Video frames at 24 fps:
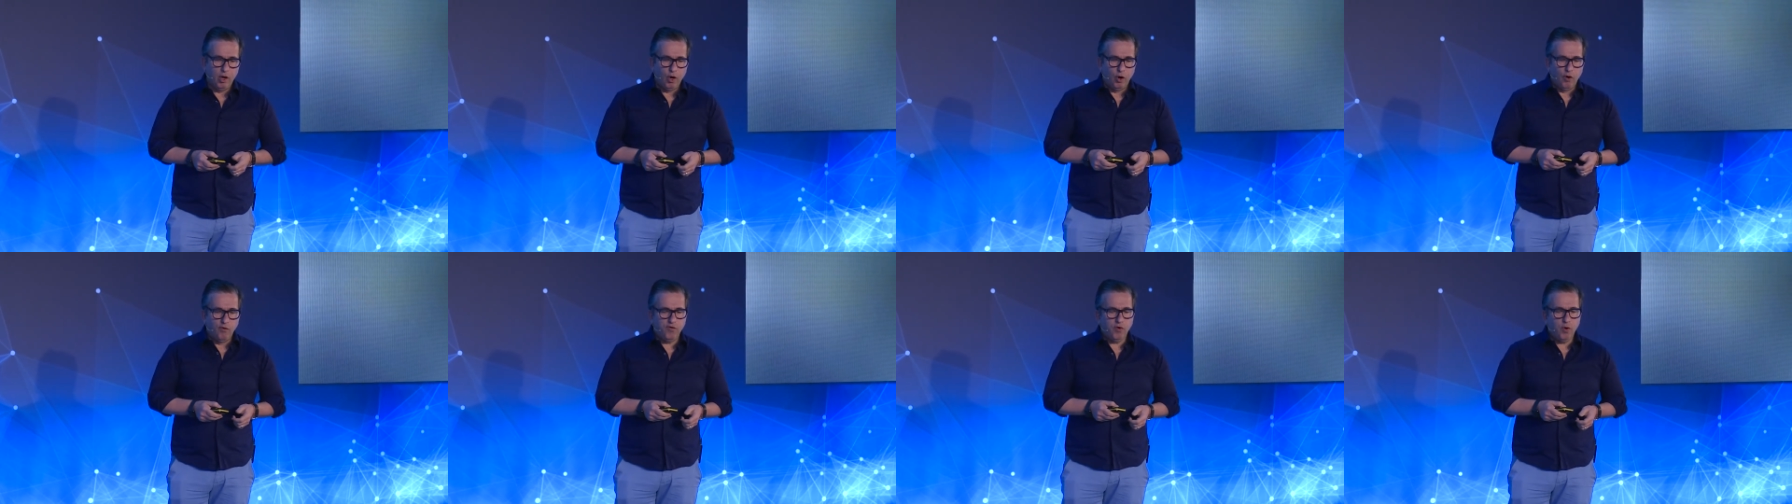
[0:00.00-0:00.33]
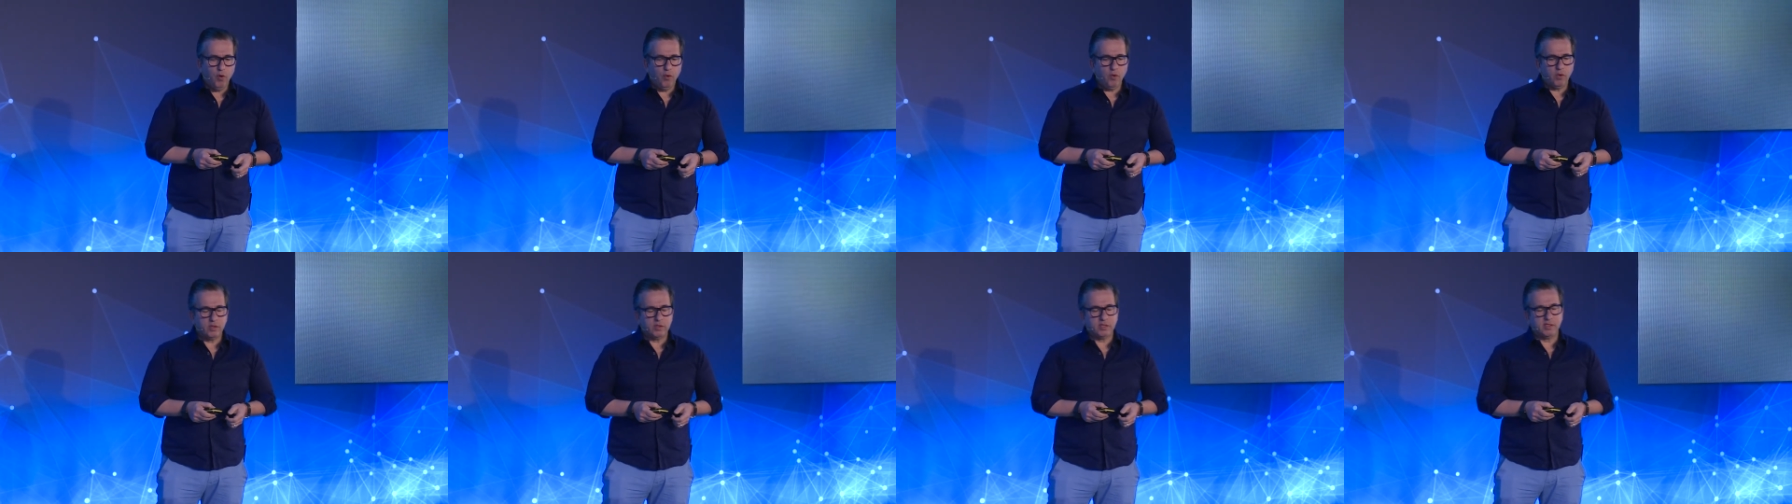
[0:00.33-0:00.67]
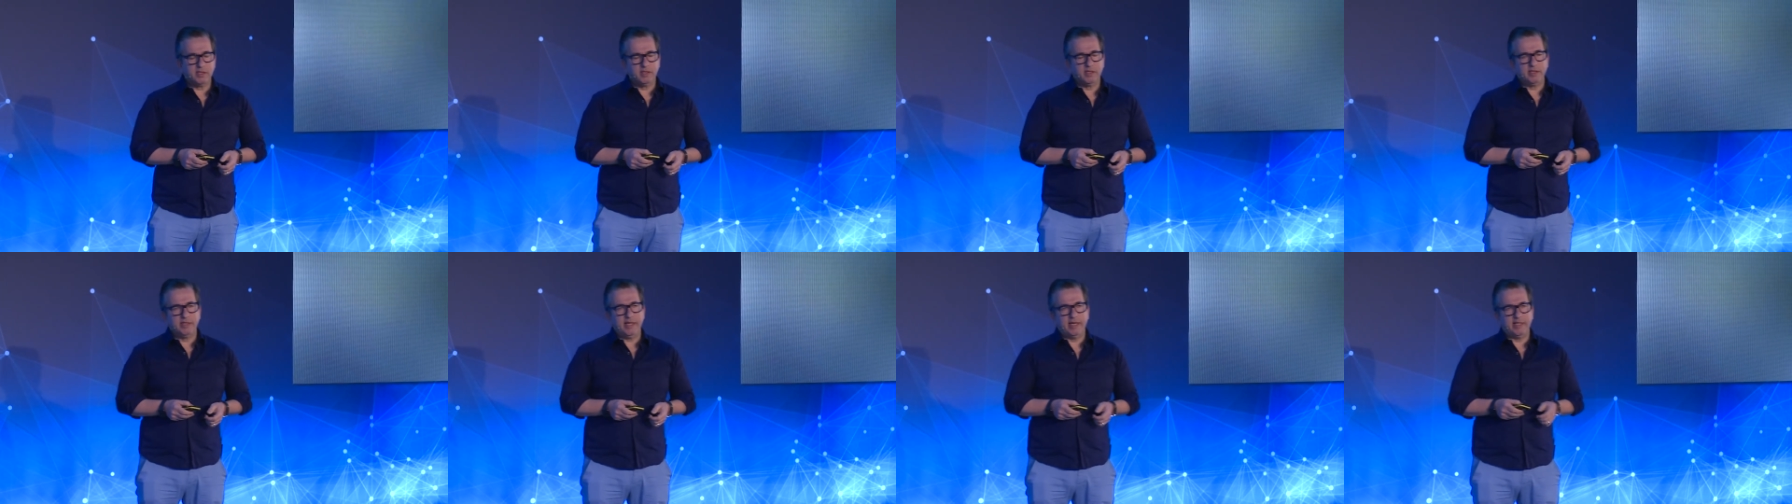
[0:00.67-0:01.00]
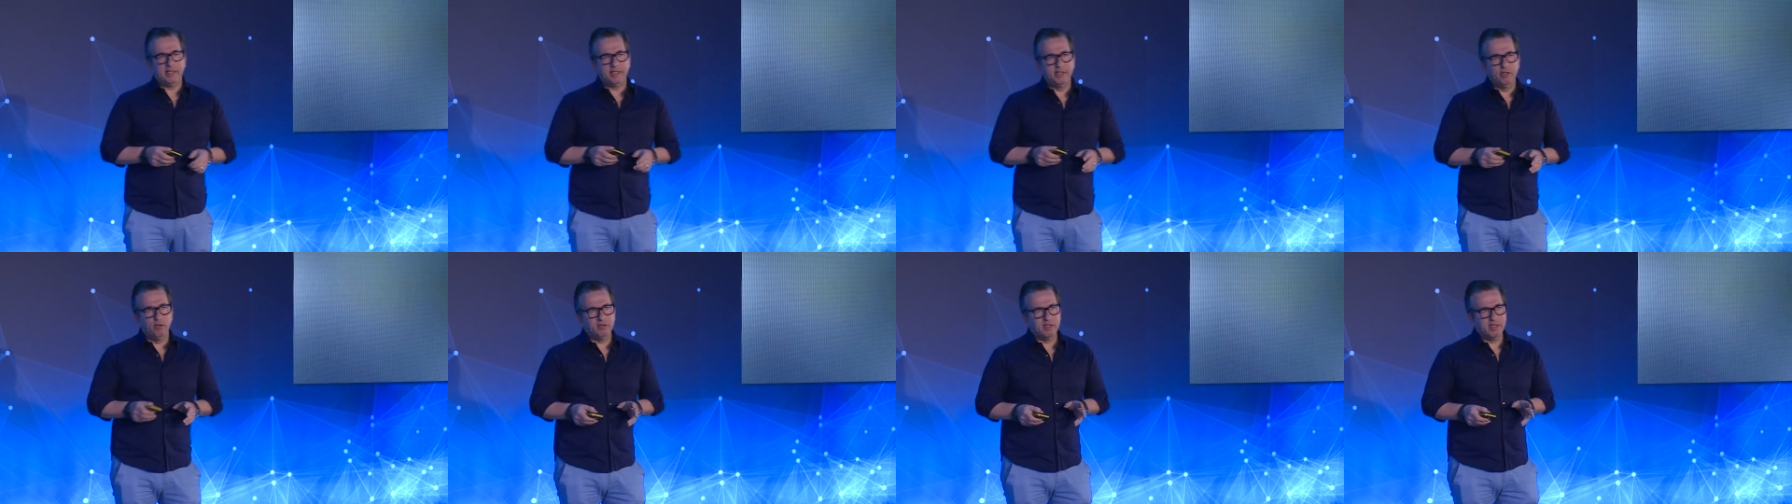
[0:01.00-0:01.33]
Of course,
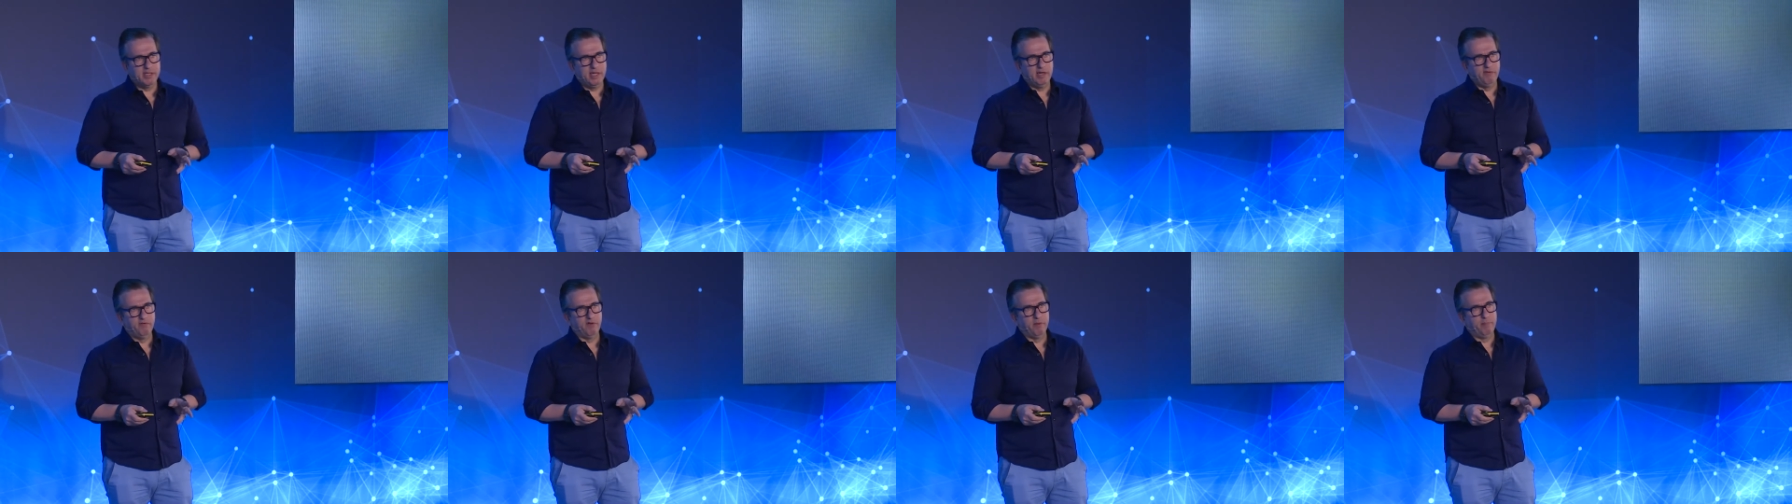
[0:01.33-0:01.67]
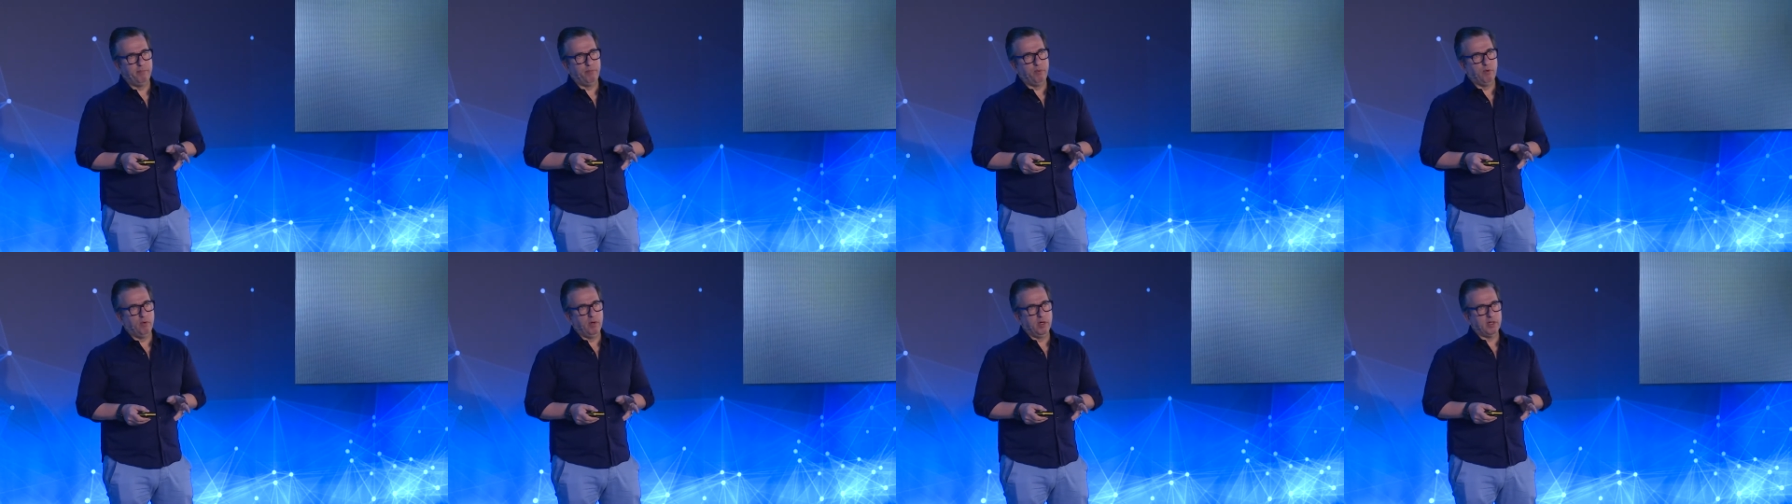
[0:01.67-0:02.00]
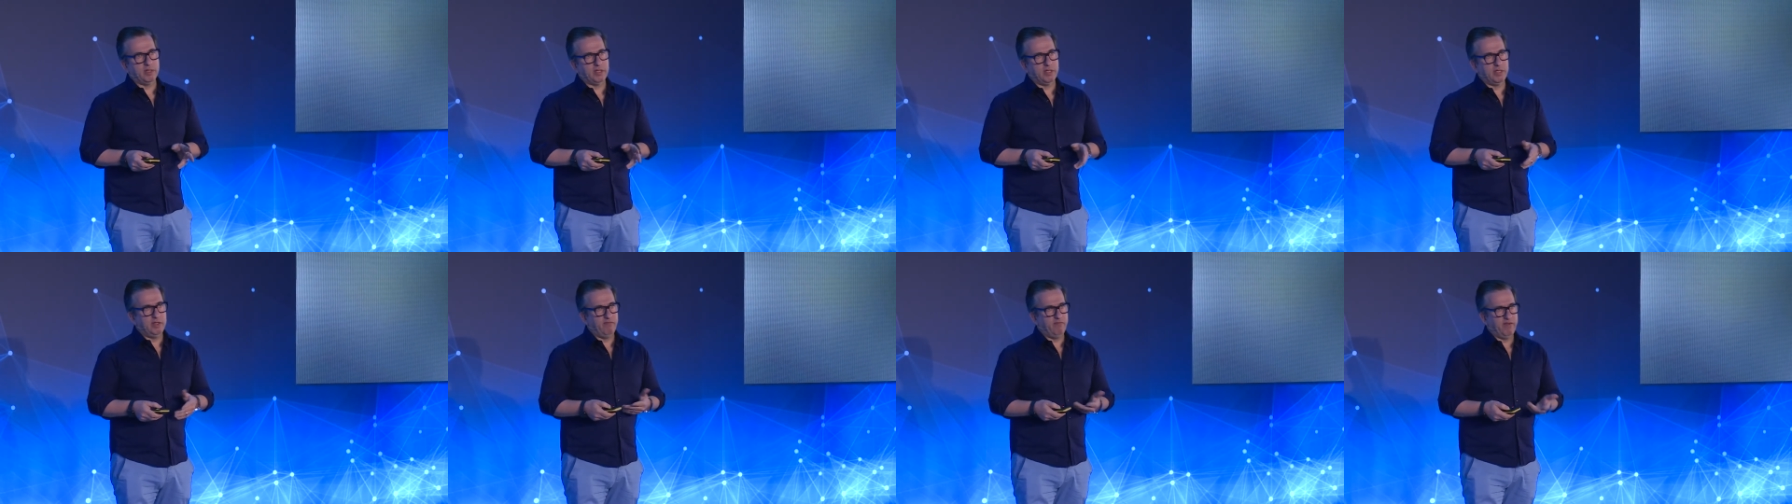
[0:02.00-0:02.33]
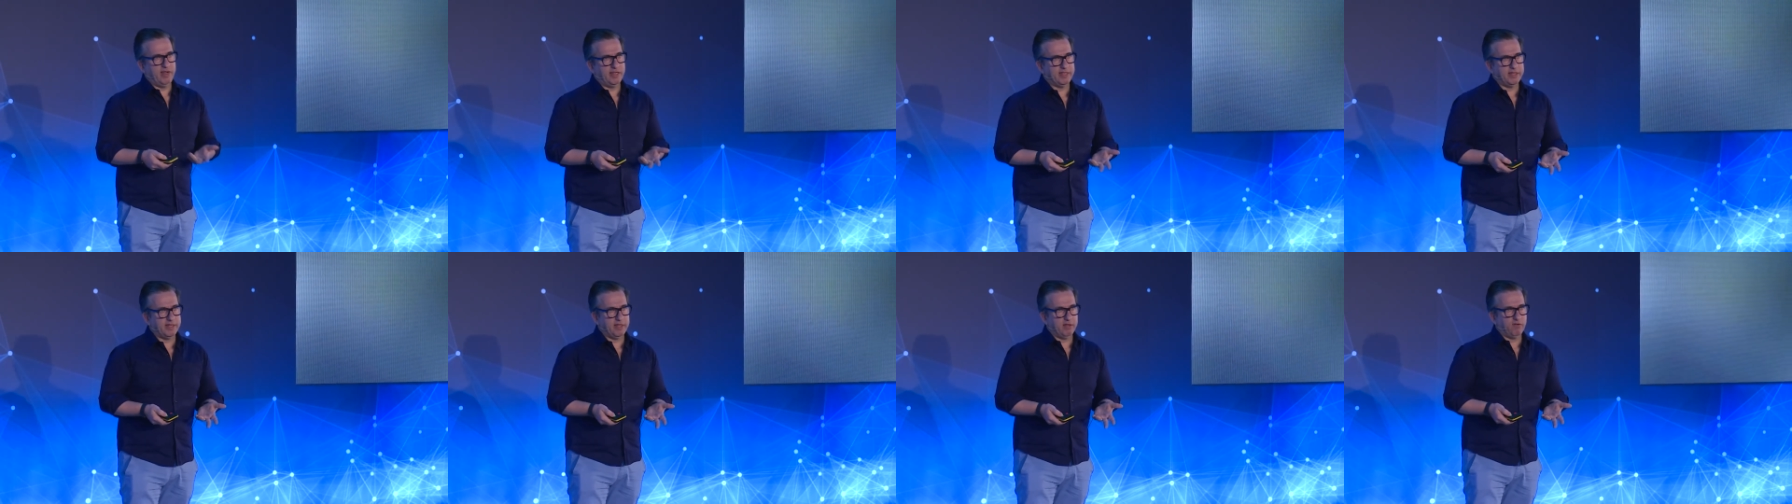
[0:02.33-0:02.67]
there's no silver bullet in
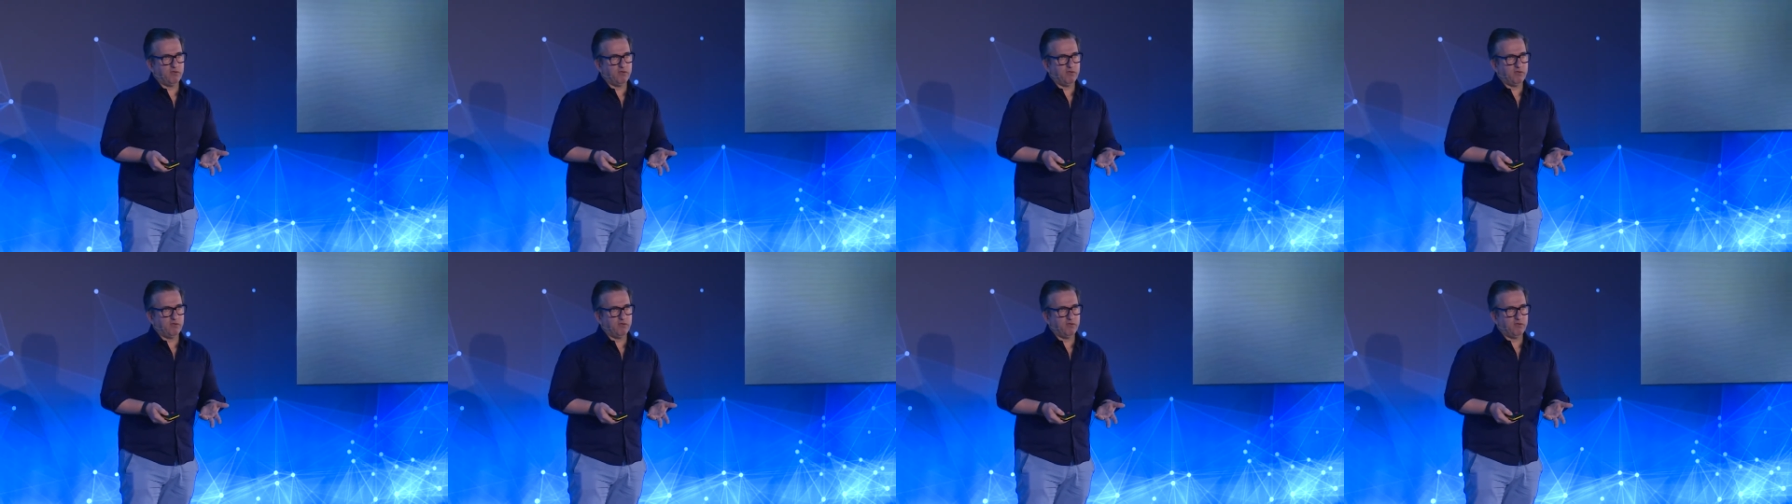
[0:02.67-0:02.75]
investing